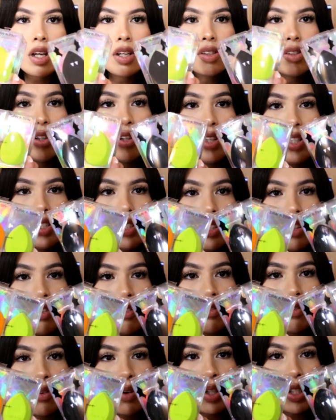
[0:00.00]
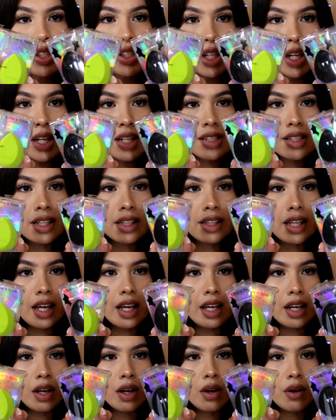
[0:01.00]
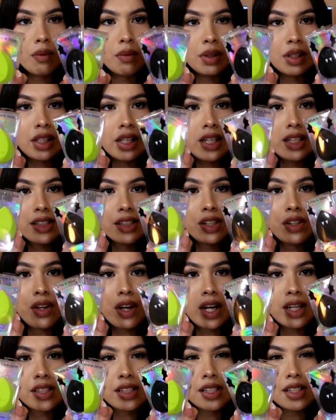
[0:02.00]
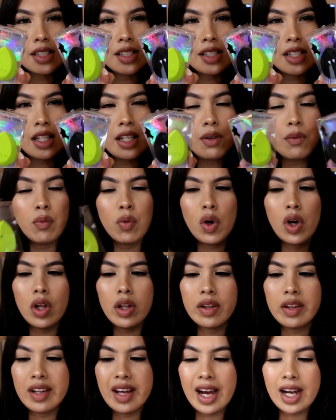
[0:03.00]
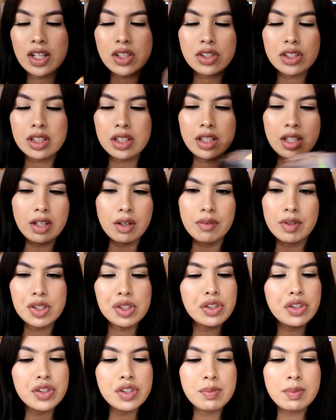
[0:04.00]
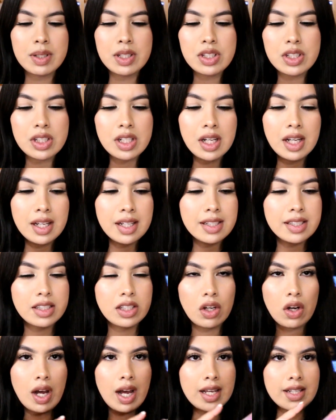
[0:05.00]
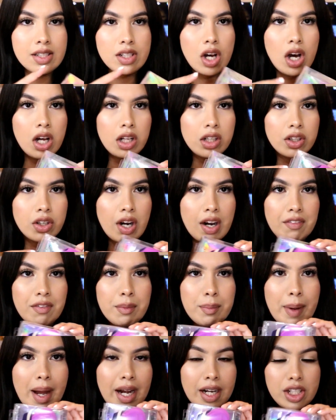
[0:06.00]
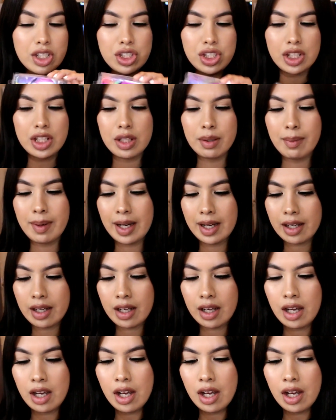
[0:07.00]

So these are the 4 shades that they released, and you guys can see, well, actually the original sponge still has the holographic packaging in the back.